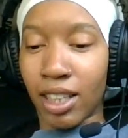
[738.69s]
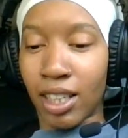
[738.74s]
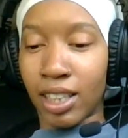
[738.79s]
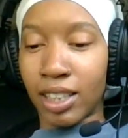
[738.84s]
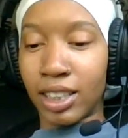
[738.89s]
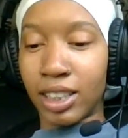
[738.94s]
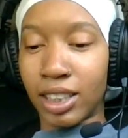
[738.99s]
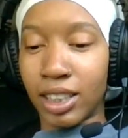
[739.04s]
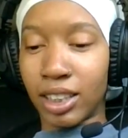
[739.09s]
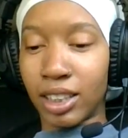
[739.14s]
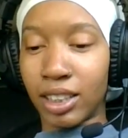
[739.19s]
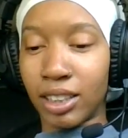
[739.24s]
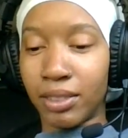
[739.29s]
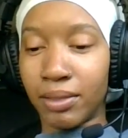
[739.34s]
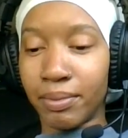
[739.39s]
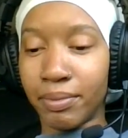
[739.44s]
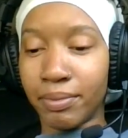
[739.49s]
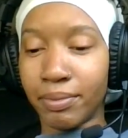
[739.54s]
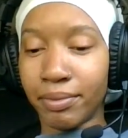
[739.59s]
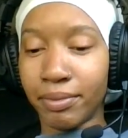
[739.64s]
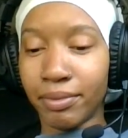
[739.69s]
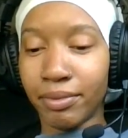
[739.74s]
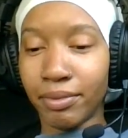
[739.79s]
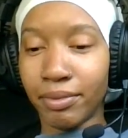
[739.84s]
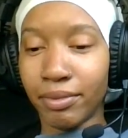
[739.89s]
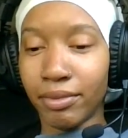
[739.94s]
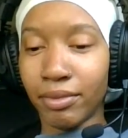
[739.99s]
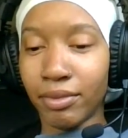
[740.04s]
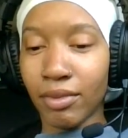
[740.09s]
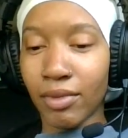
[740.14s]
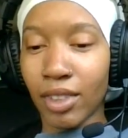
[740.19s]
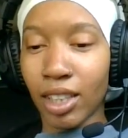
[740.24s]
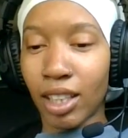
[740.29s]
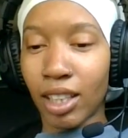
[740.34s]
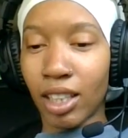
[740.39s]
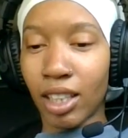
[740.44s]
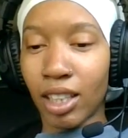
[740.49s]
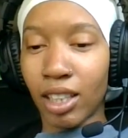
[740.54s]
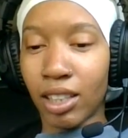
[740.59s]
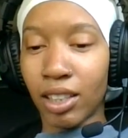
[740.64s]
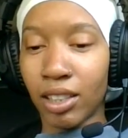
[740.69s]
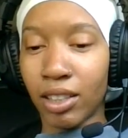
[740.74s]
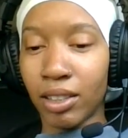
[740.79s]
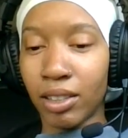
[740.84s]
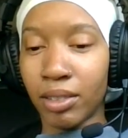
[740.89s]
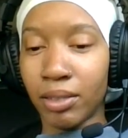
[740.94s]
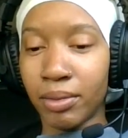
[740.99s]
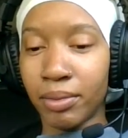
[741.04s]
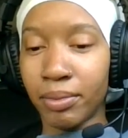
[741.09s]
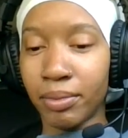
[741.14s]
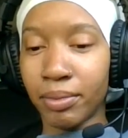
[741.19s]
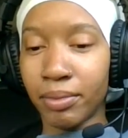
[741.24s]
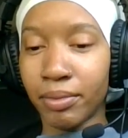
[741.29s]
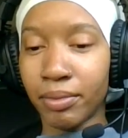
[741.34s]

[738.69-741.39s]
honestly. Um,